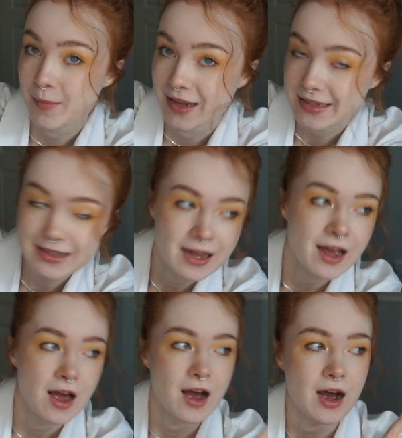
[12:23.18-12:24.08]
Melling.
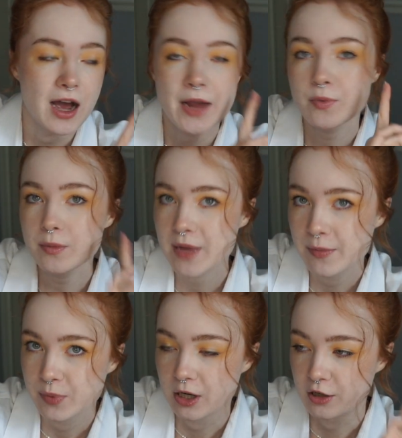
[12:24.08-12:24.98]
I
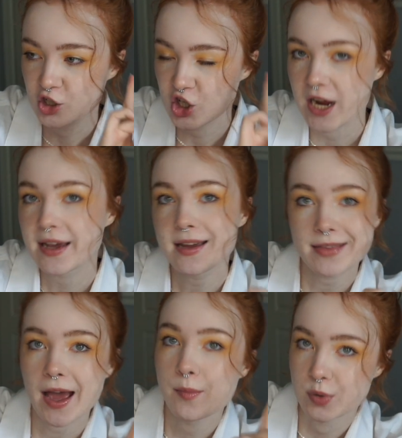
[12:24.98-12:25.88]
remember checking
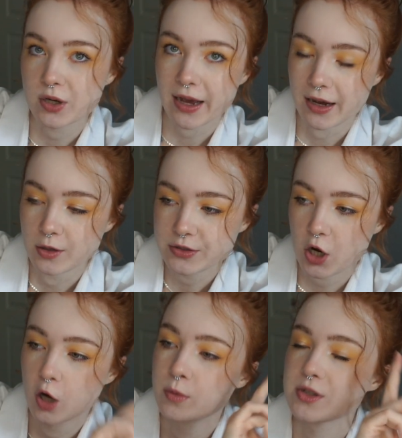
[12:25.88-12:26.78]
that book out
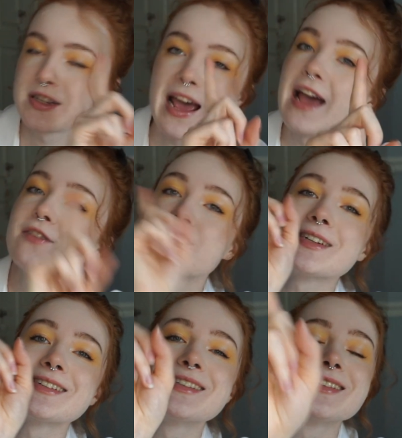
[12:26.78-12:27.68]
almost
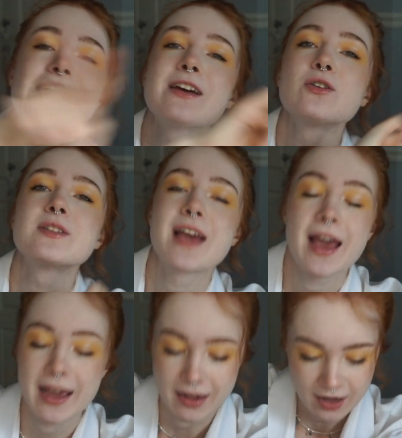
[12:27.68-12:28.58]
every single
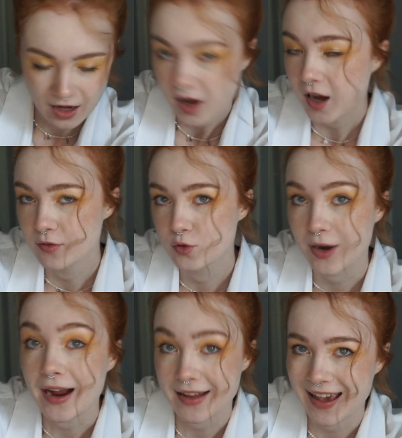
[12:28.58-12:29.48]
day of
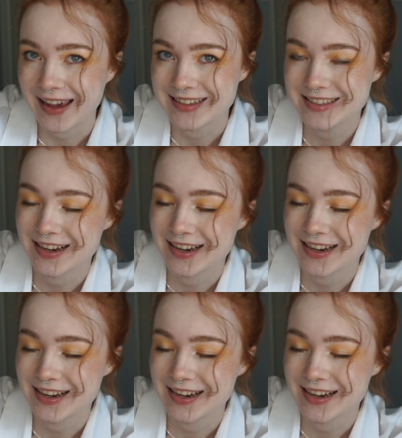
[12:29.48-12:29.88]
grade 8